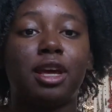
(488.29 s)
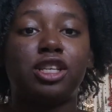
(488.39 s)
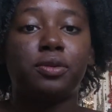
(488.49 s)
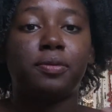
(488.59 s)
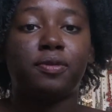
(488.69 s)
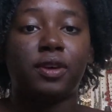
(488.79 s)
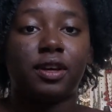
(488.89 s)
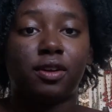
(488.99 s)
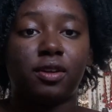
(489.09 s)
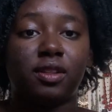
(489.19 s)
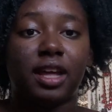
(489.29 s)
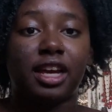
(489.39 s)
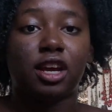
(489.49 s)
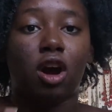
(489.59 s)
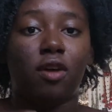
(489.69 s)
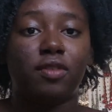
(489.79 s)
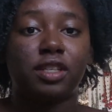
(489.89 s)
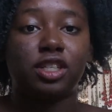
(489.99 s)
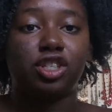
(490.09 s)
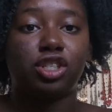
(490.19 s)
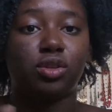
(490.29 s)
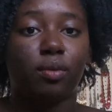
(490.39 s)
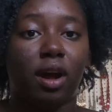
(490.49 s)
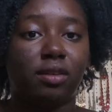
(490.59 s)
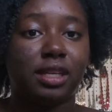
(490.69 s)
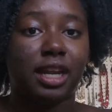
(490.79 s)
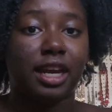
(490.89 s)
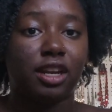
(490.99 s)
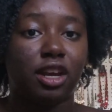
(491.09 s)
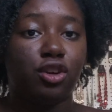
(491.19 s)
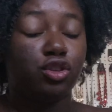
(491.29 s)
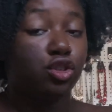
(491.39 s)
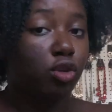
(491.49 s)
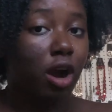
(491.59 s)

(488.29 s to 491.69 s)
makes you feel like, obviously she's surrounded in